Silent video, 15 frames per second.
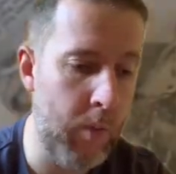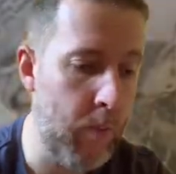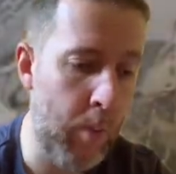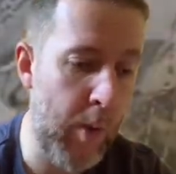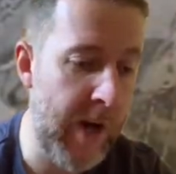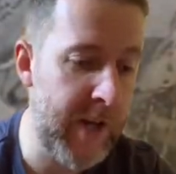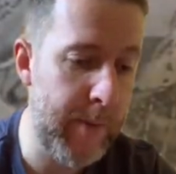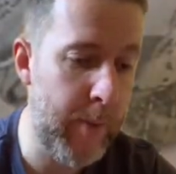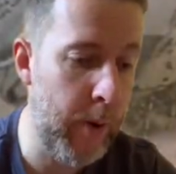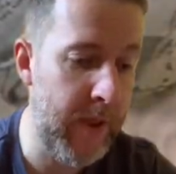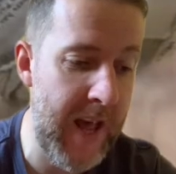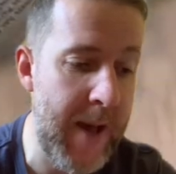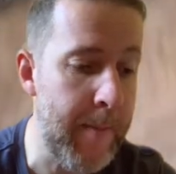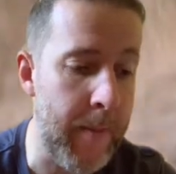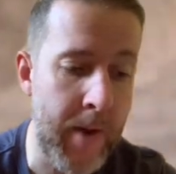Where do you put
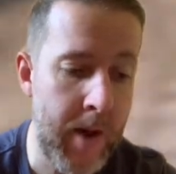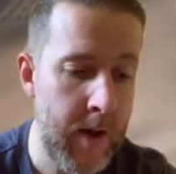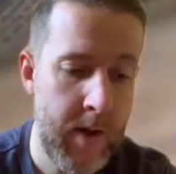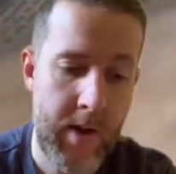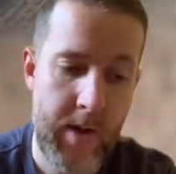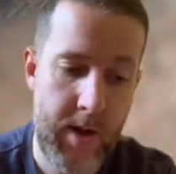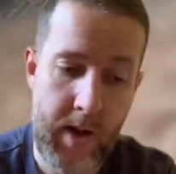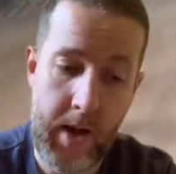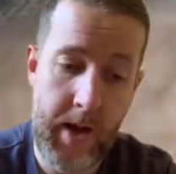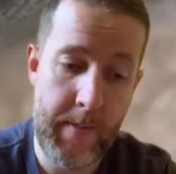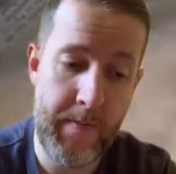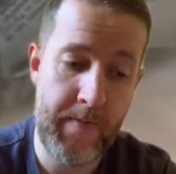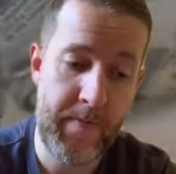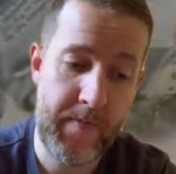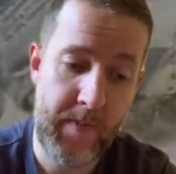them?
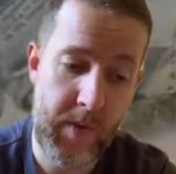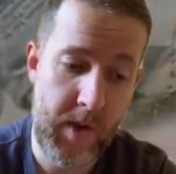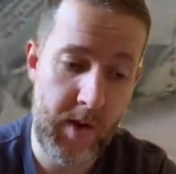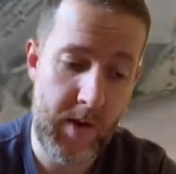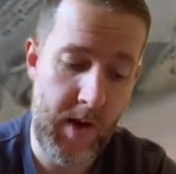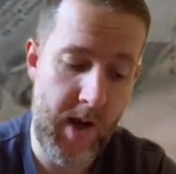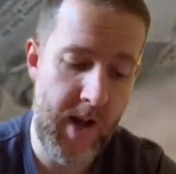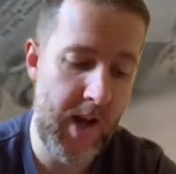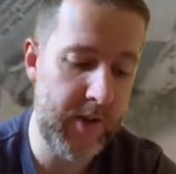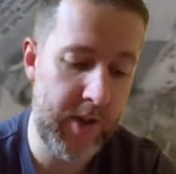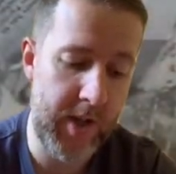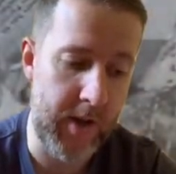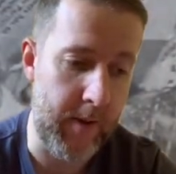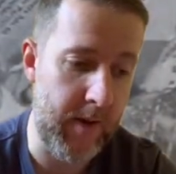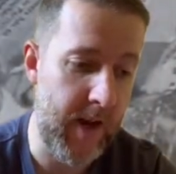I ask
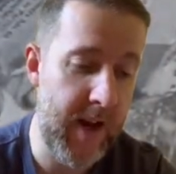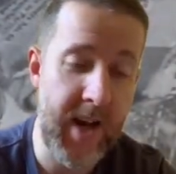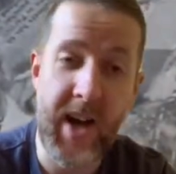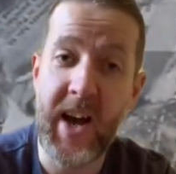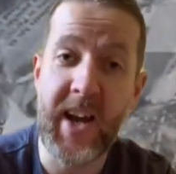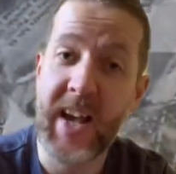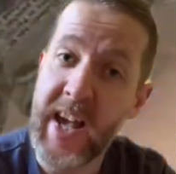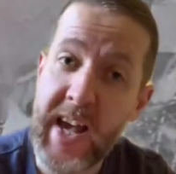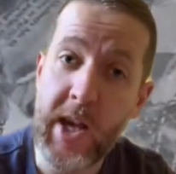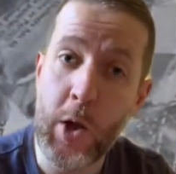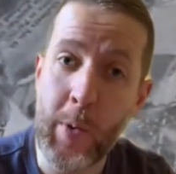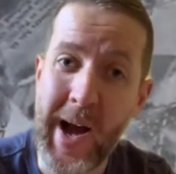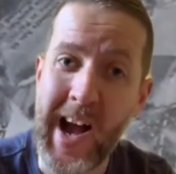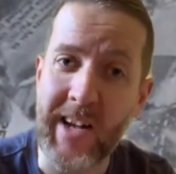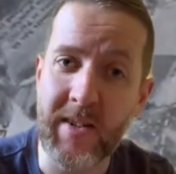you. I hear
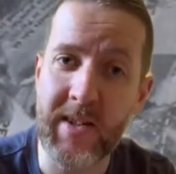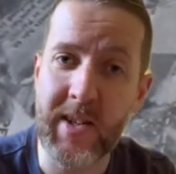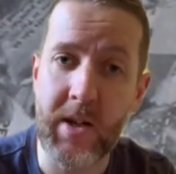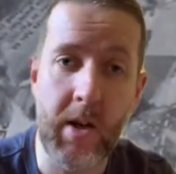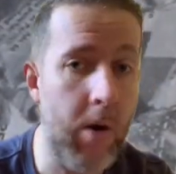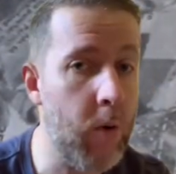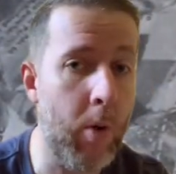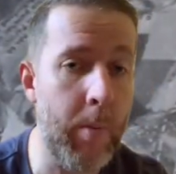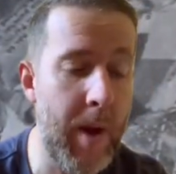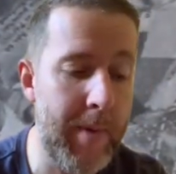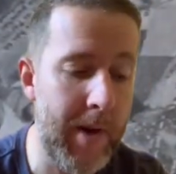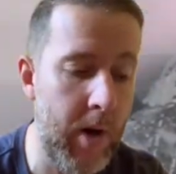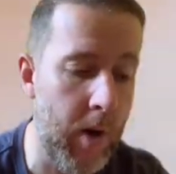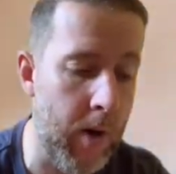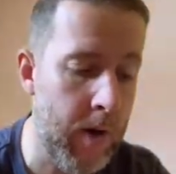you ask, or maybe
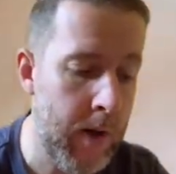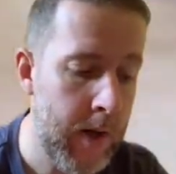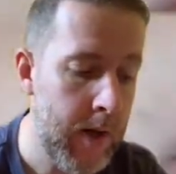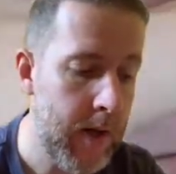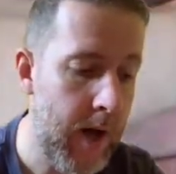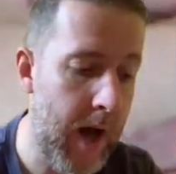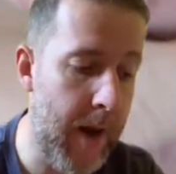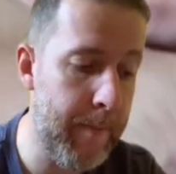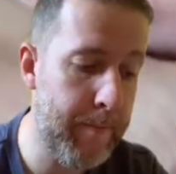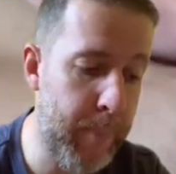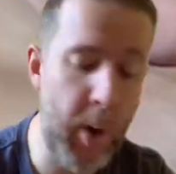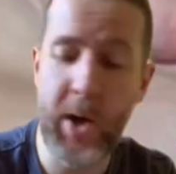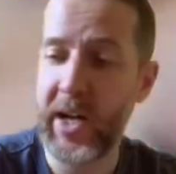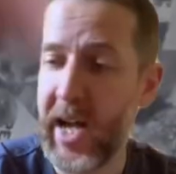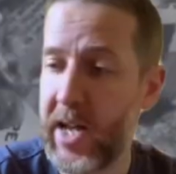not.
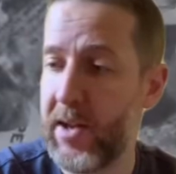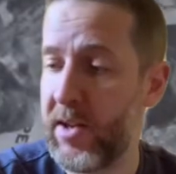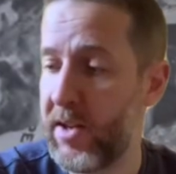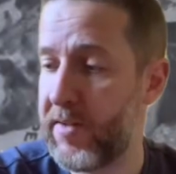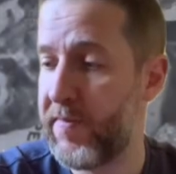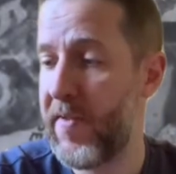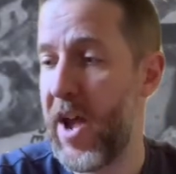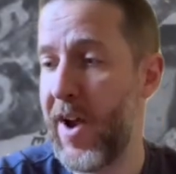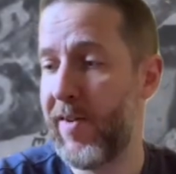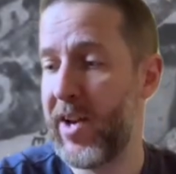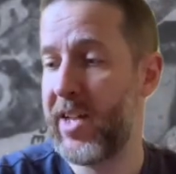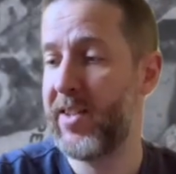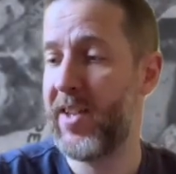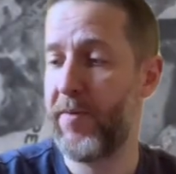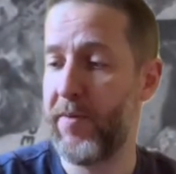But again, there's
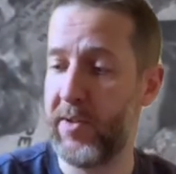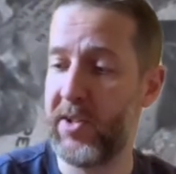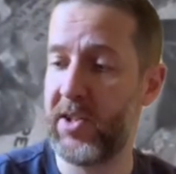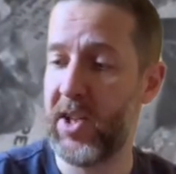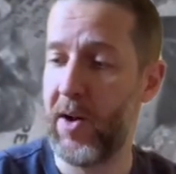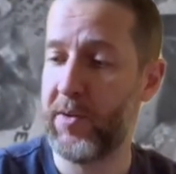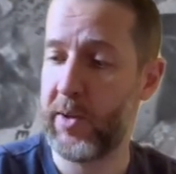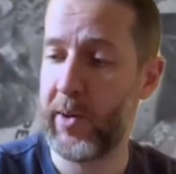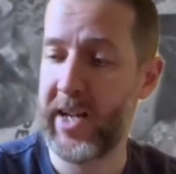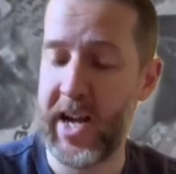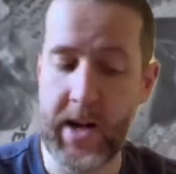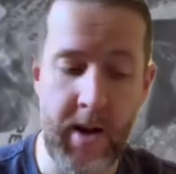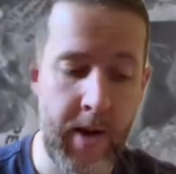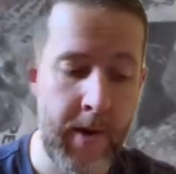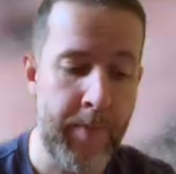varying different stuff. So
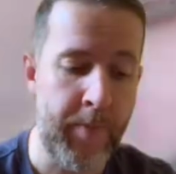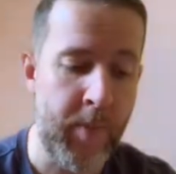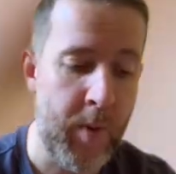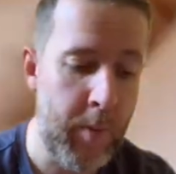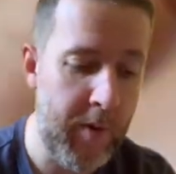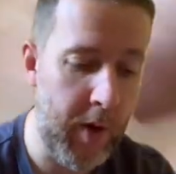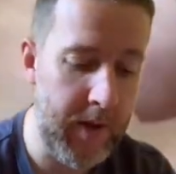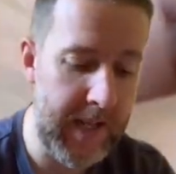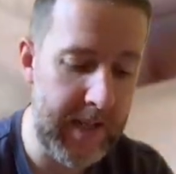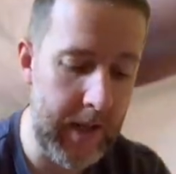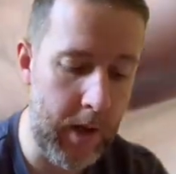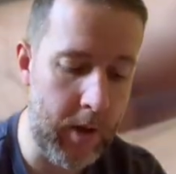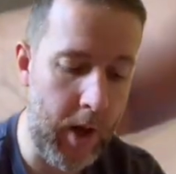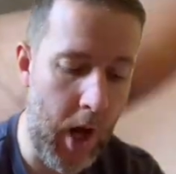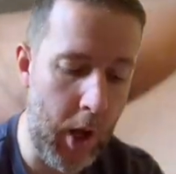again, we've got these
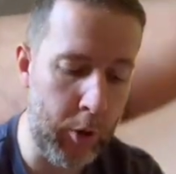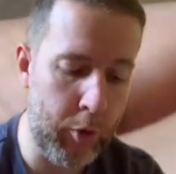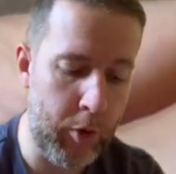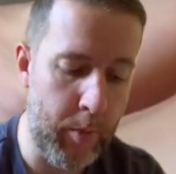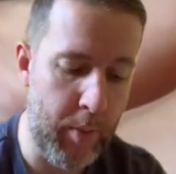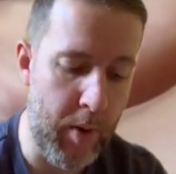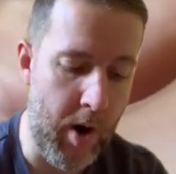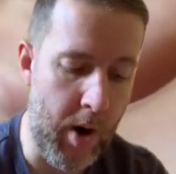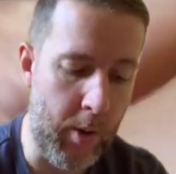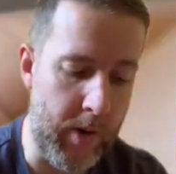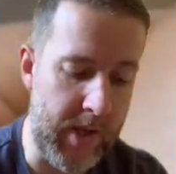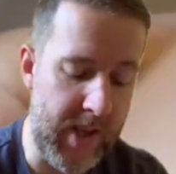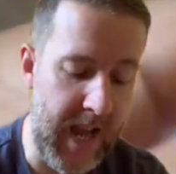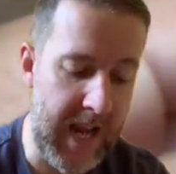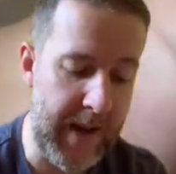little Ultra Pro
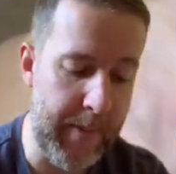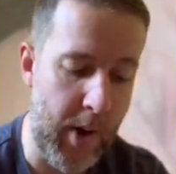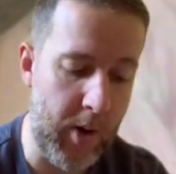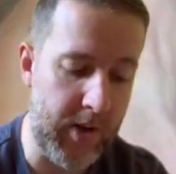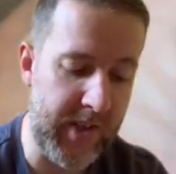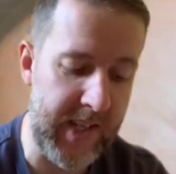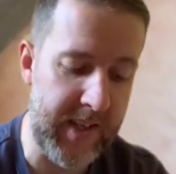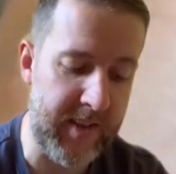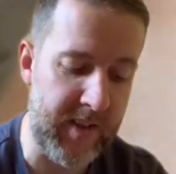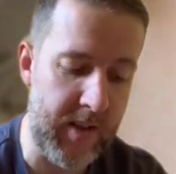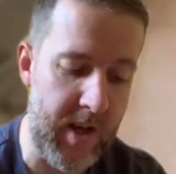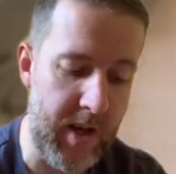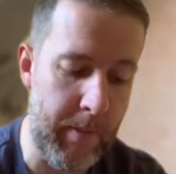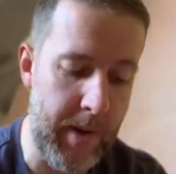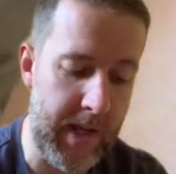deck boxes. You
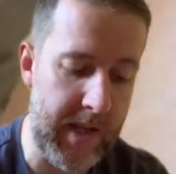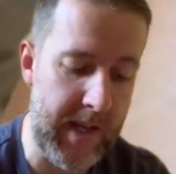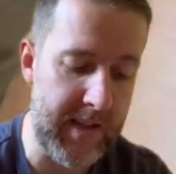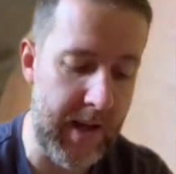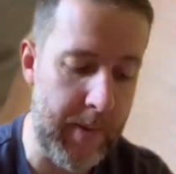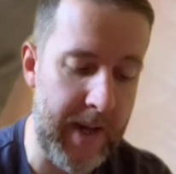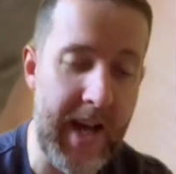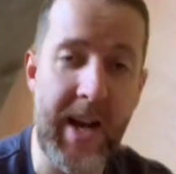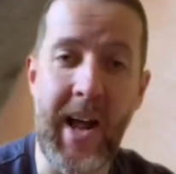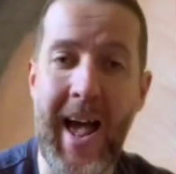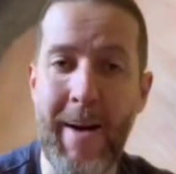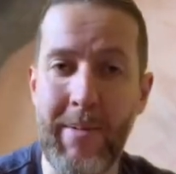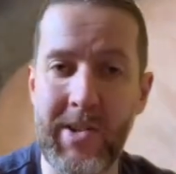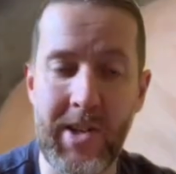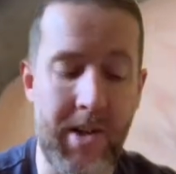can pick these up again,
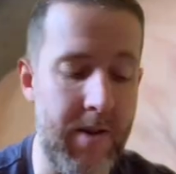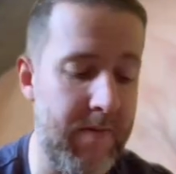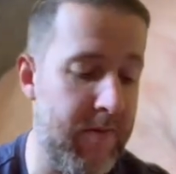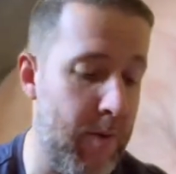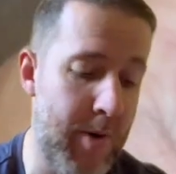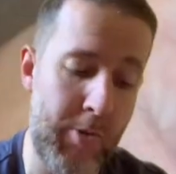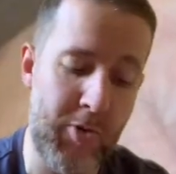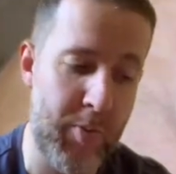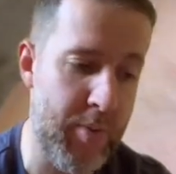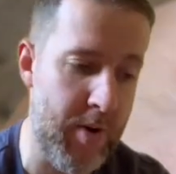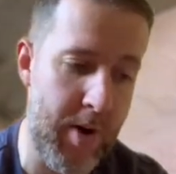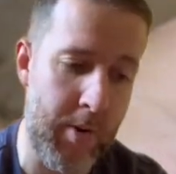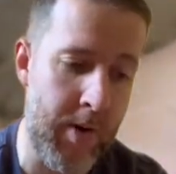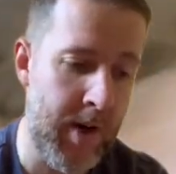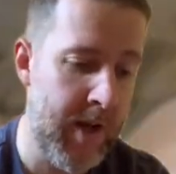Amazon from Ultra
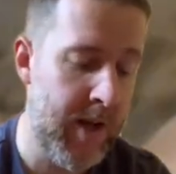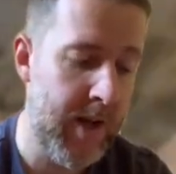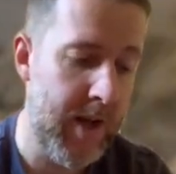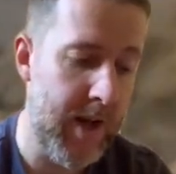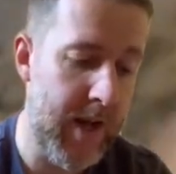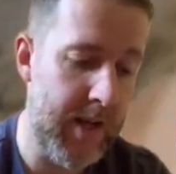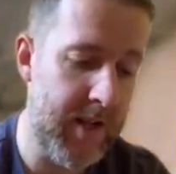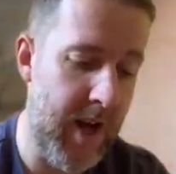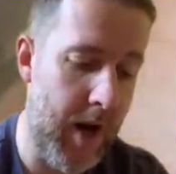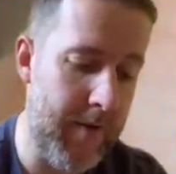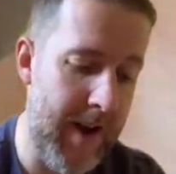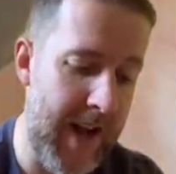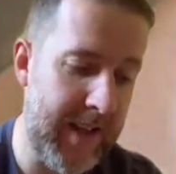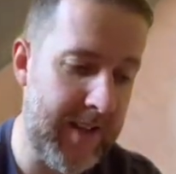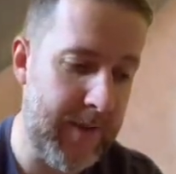Pro
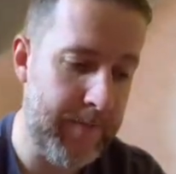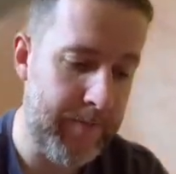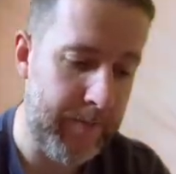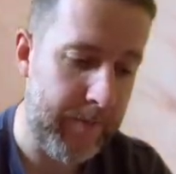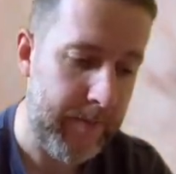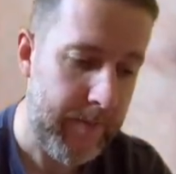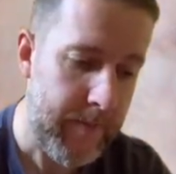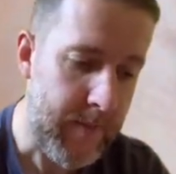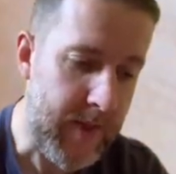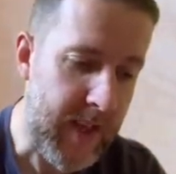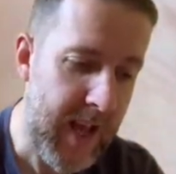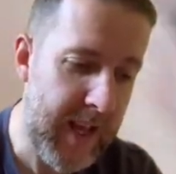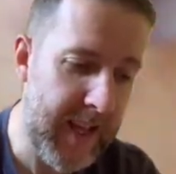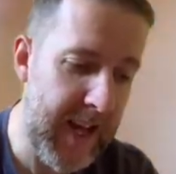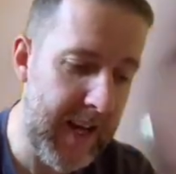direct.
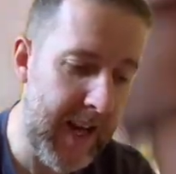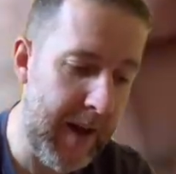Again, now